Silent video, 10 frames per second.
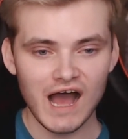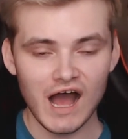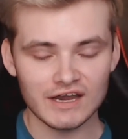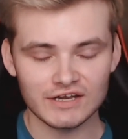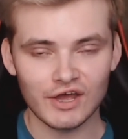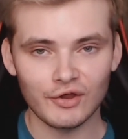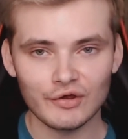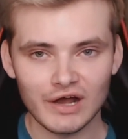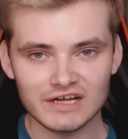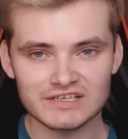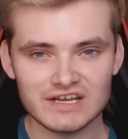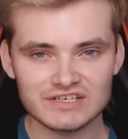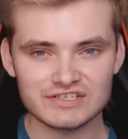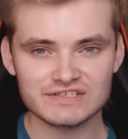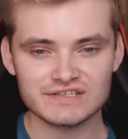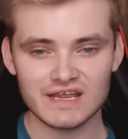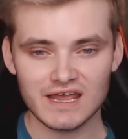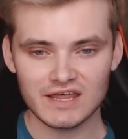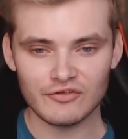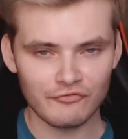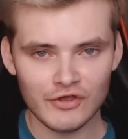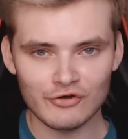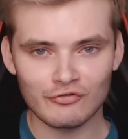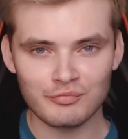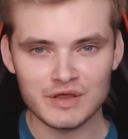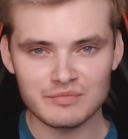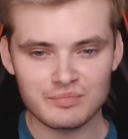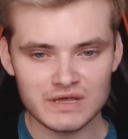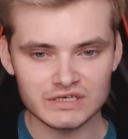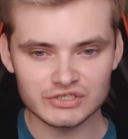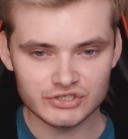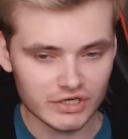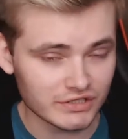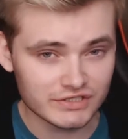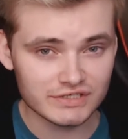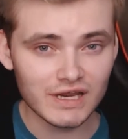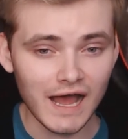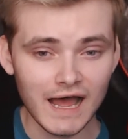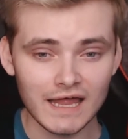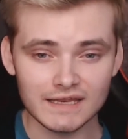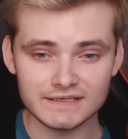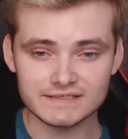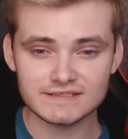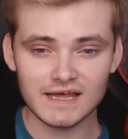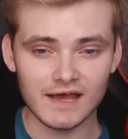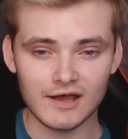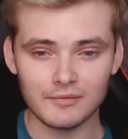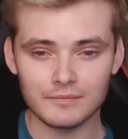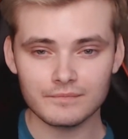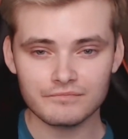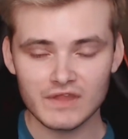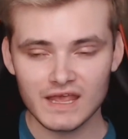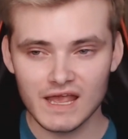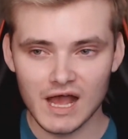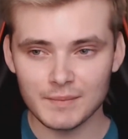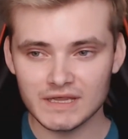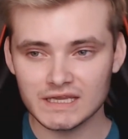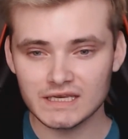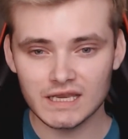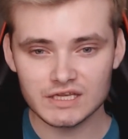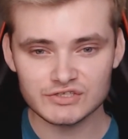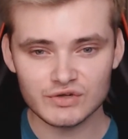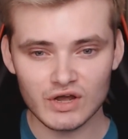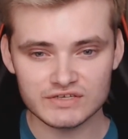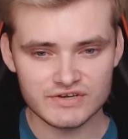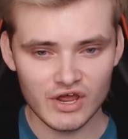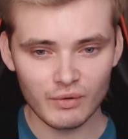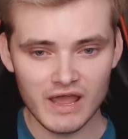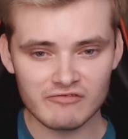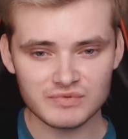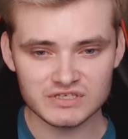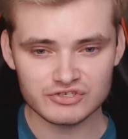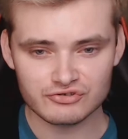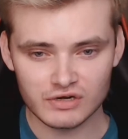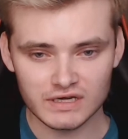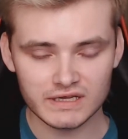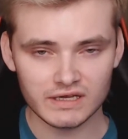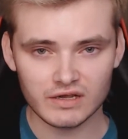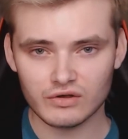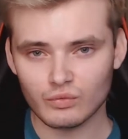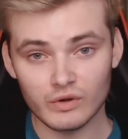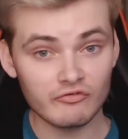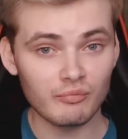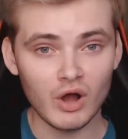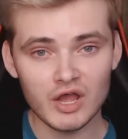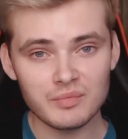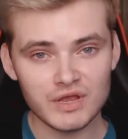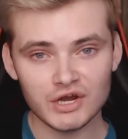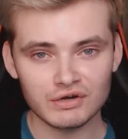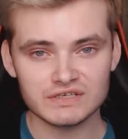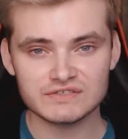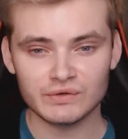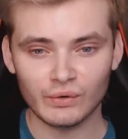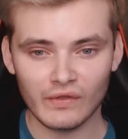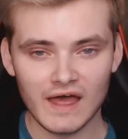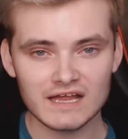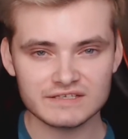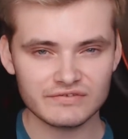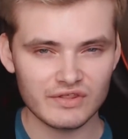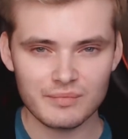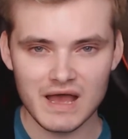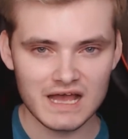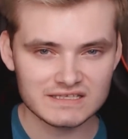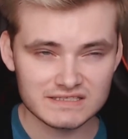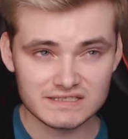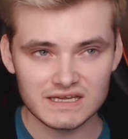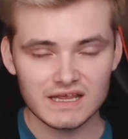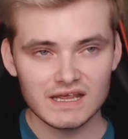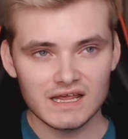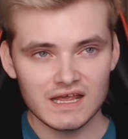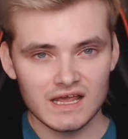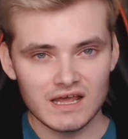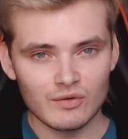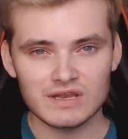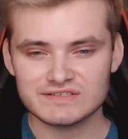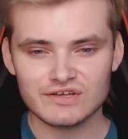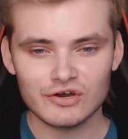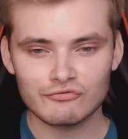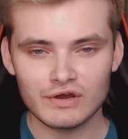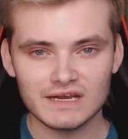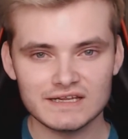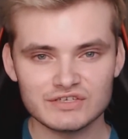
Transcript: I don't know, it's just the fear of me being judged. And I mean, as you guys know, I have been struggling with my appearance and all that for the past, well, it started really in